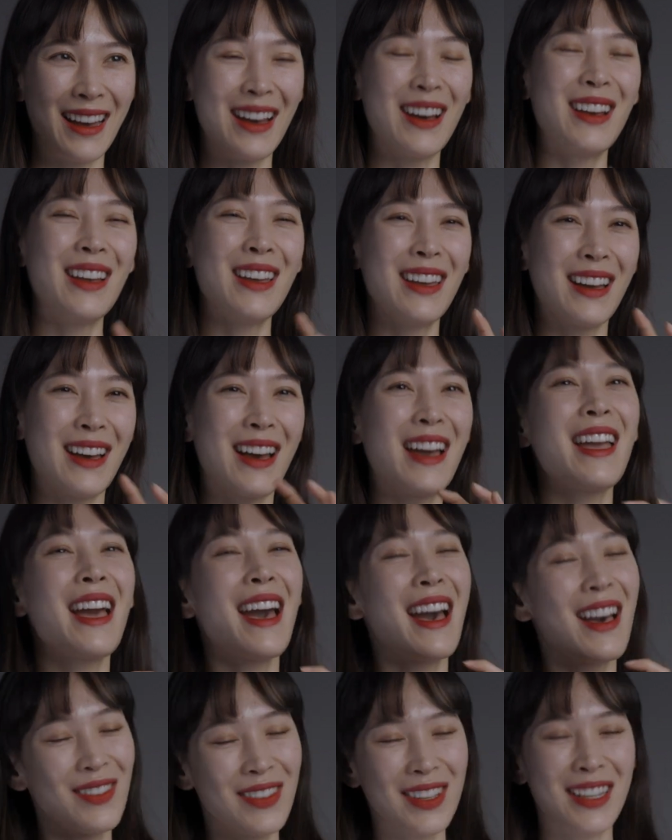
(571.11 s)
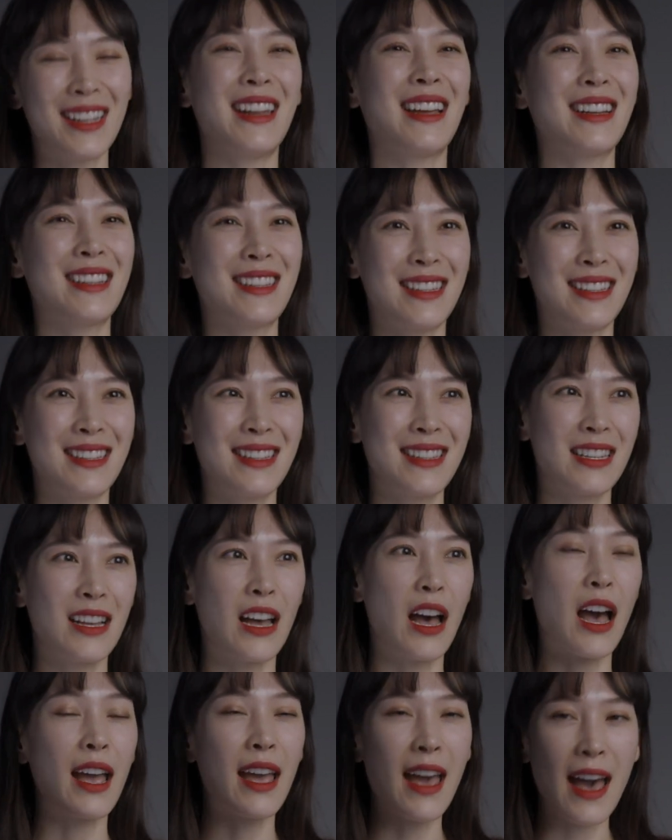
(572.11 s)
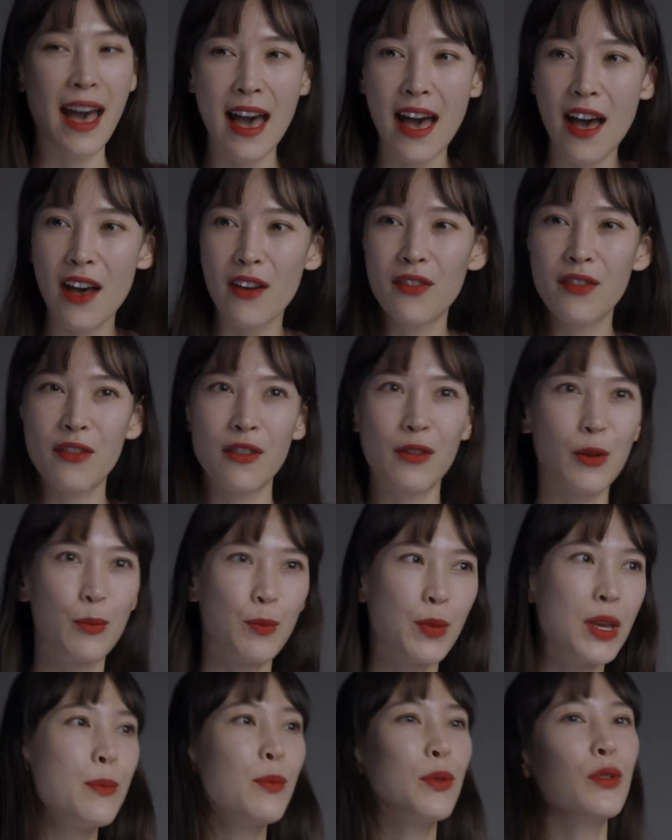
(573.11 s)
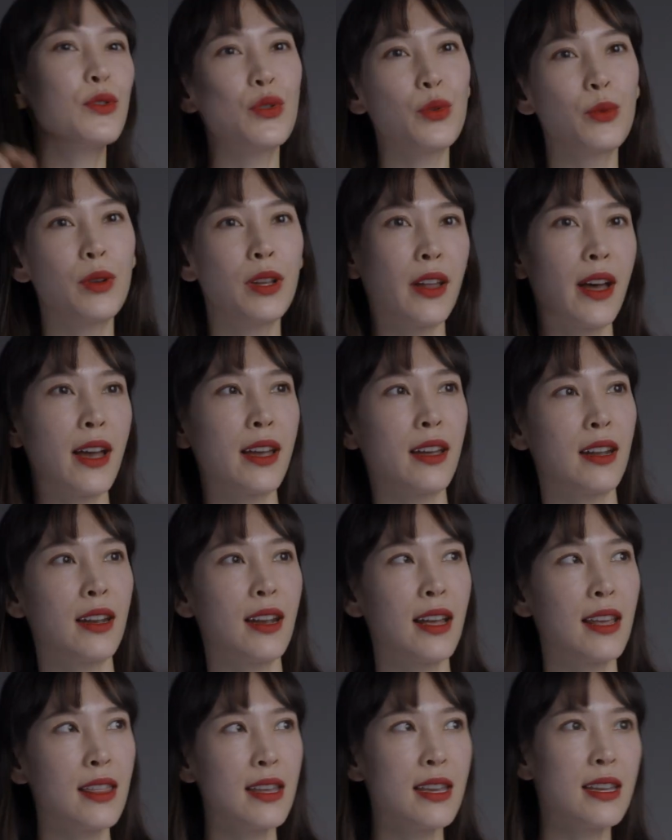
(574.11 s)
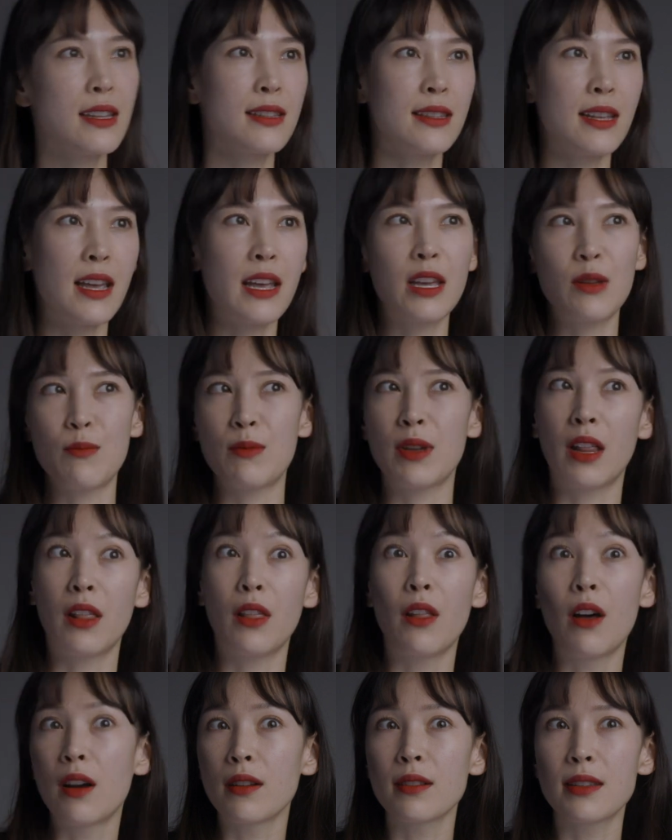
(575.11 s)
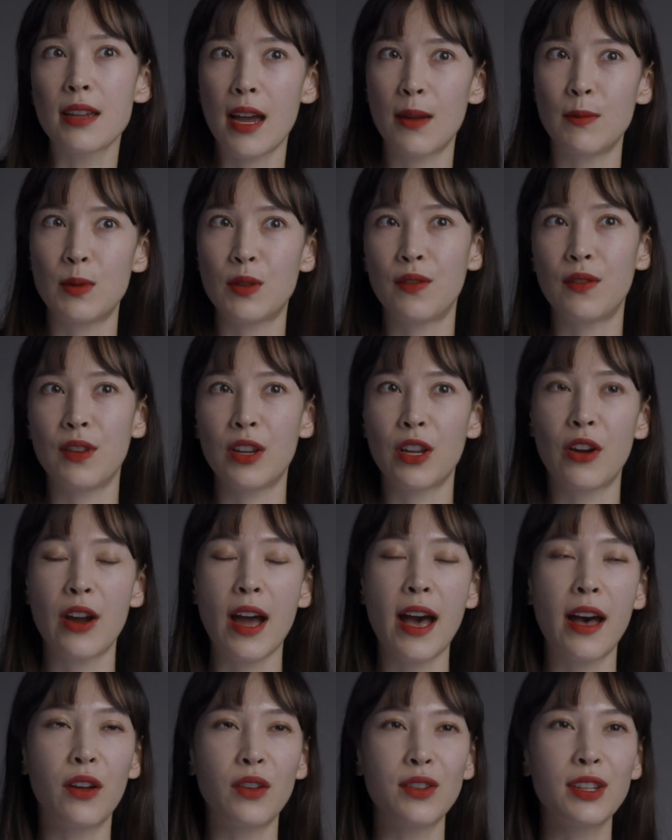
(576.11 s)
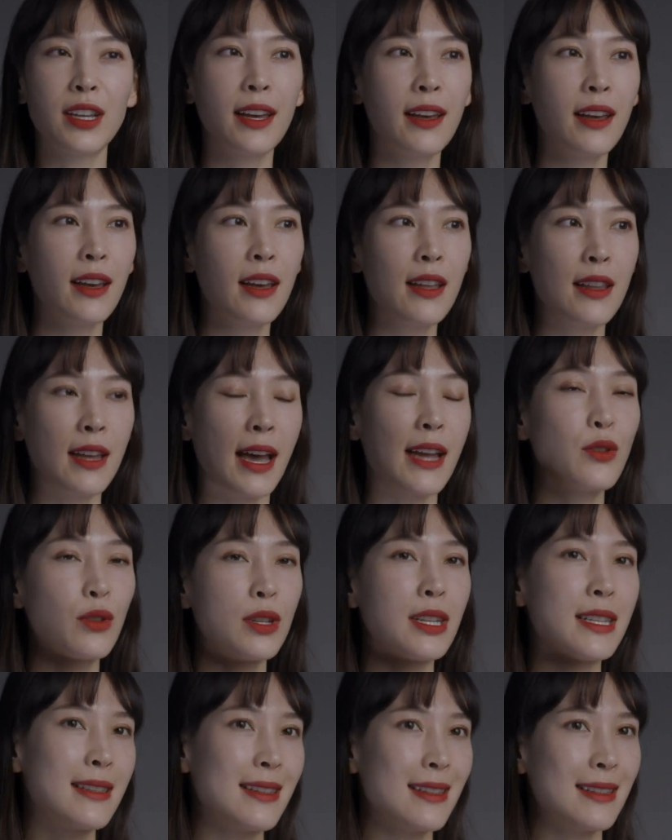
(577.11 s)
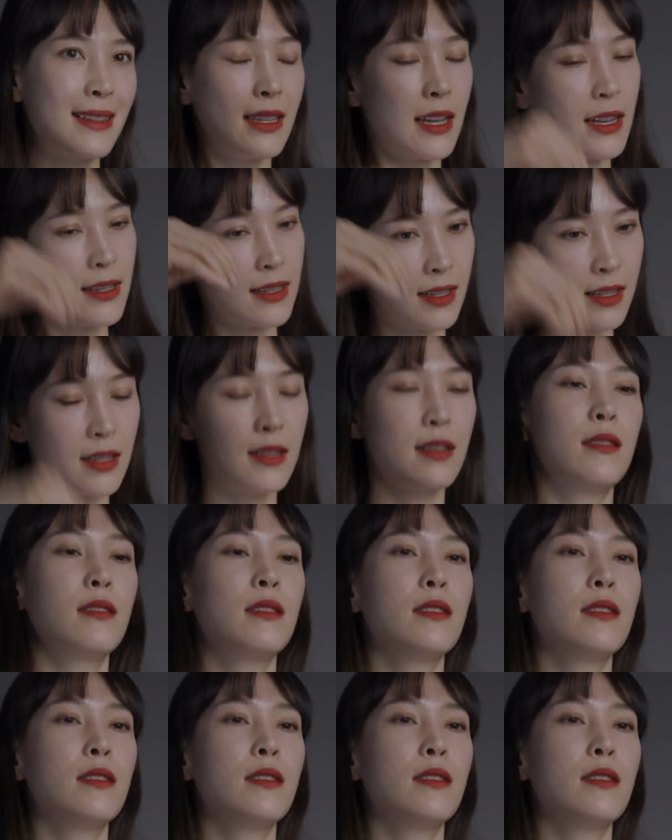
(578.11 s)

I have connections. I have people to rely on, and I think it's taken me a long time to figure out I don't exist as a